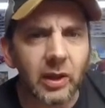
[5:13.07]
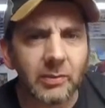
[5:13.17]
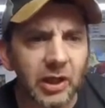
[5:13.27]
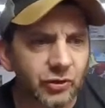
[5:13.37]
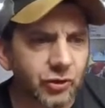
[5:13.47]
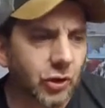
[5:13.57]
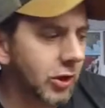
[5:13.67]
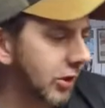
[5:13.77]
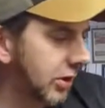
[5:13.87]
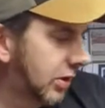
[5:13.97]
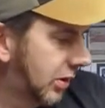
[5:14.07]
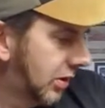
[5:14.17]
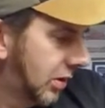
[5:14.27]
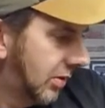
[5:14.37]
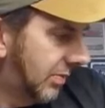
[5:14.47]
I'm not sure,
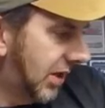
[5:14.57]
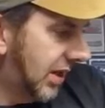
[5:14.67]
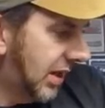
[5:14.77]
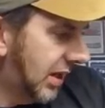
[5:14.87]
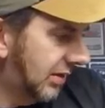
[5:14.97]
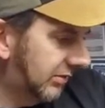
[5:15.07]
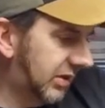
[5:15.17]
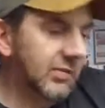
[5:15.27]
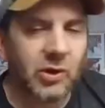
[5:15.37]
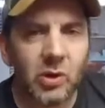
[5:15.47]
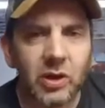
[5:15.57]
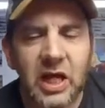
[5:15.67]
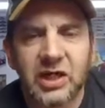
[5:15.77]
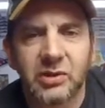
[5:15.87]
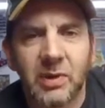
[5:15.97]
but uh, you never know.
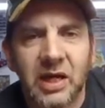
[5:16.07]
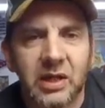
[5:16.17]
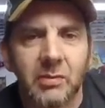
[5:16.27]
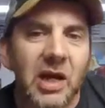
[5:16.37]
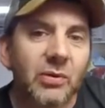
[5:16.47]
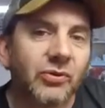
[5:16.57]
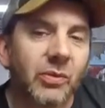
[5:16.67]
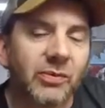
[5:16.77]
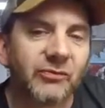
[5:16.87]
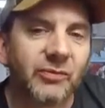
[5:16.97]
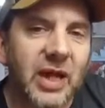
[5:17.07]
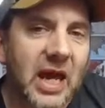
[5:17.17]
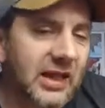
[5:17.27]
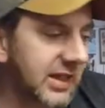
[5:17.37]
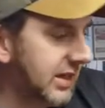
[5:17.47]
Elijah might come back with something from
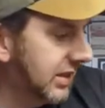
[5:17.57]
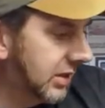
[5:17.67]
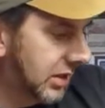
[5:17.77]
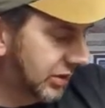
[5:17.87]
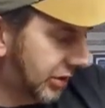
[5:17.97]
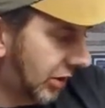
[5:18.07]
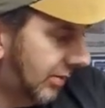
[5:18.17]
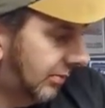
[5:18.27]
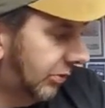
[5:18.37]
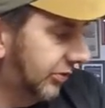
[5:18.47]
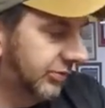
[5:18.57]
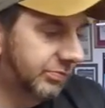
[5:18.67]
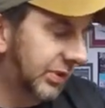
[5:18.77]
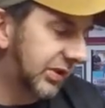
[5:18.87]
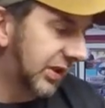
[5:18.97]
Cali, so we'll
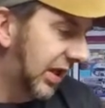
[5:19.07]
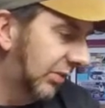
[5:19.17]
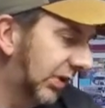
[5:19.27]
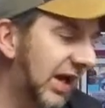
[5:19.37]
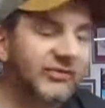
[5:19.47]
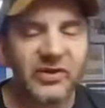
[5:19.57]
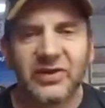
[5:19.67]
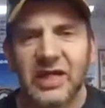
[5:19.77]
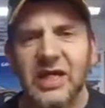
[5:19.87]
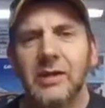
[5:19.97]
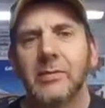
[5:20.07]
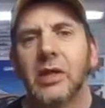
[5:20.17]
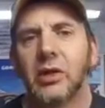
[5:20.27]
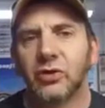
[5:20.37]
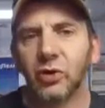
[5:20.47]
but uh, we'll have to see.
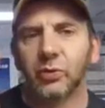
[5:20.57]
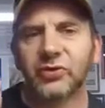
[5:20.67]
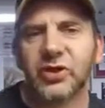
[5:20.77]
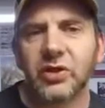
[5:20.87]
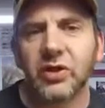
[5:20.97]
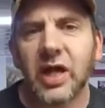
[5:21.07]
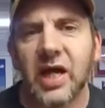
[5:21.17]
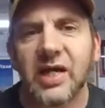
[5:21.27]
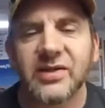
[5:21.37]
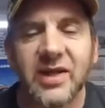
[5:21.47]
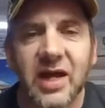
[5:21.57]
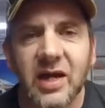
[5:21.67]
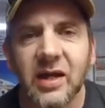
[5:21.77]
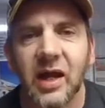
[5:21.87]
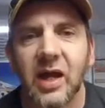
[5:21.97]
So we'll see you guys
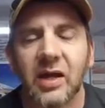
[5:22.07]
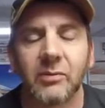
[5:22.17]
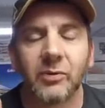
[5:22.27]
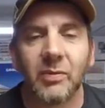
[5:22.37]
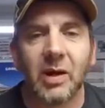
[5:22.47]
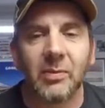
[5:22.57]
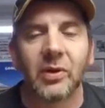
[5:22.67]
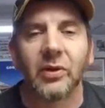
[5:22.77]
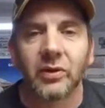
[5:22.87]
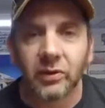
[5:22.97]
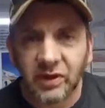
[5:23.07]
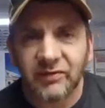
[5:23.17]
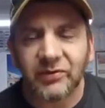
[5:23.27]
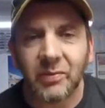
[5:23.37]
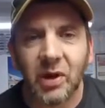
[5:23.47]
then, and remember,
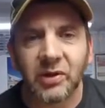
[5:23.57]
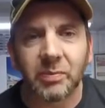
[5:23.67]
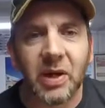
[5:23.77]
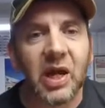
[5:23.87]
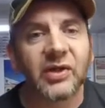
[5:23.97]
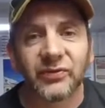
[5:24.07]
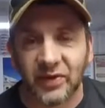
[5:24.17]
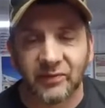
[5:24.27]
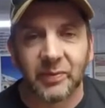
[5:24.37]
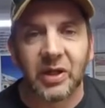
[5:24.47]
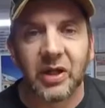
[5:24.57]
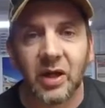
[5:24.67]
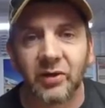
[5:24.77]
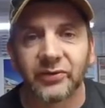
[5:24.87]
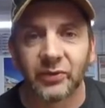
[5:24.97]
leave some on the pegs for everybody
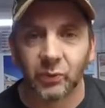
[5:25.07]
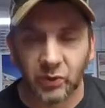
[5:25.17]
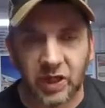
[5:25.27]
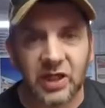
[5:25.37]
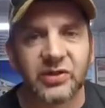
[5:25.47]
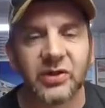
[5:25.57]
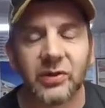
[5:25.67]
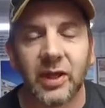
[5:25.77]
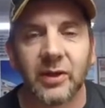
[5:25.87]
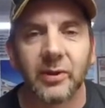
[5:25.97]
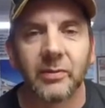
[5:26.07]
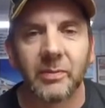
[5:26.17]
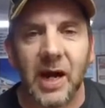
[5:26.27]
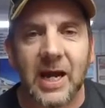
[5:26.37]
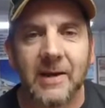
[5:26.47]
else, and we'll catch you later.
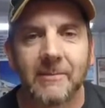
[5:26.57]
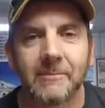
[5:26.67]
Bye.